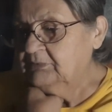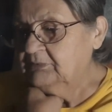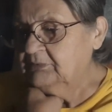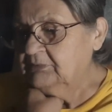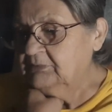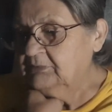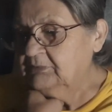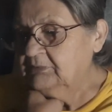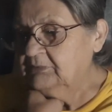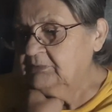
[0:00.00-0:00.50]

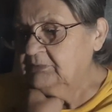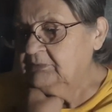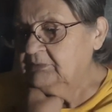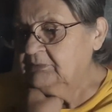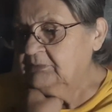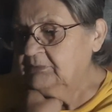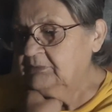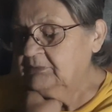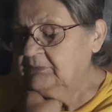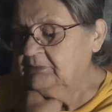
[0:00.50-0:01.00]

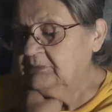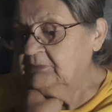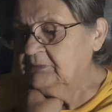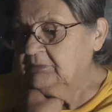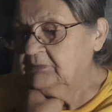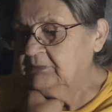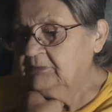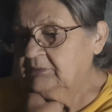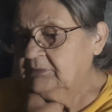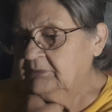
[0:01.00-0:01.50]

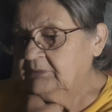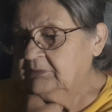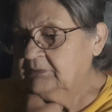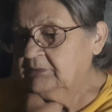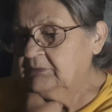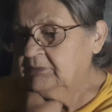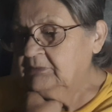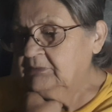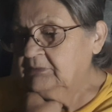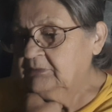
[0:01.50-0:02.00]

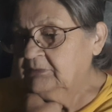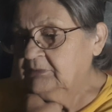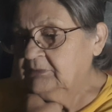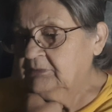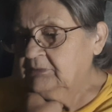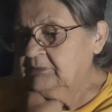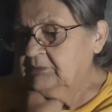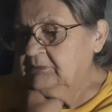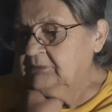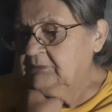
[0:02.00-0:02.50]

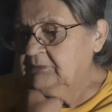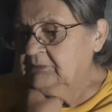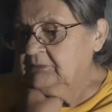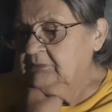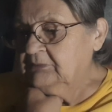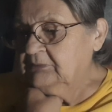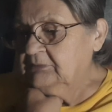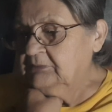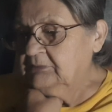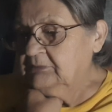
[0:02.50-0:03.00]

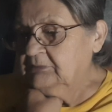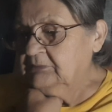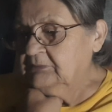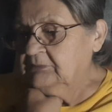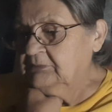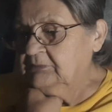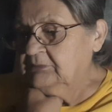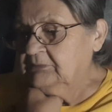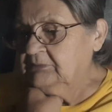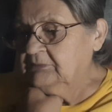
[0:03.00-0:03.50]

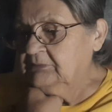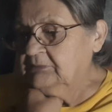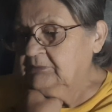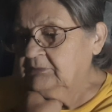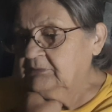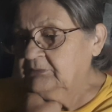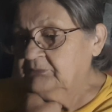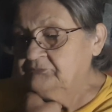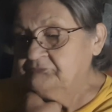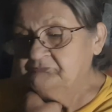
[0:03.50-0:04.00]

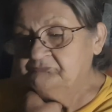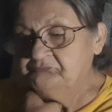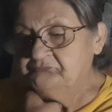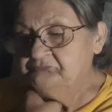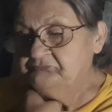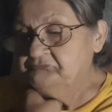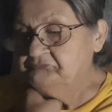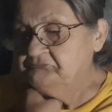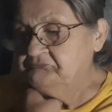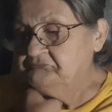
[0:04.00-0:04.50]

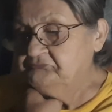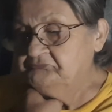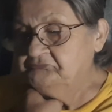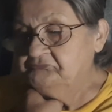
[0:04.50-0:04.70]
Nothing is said.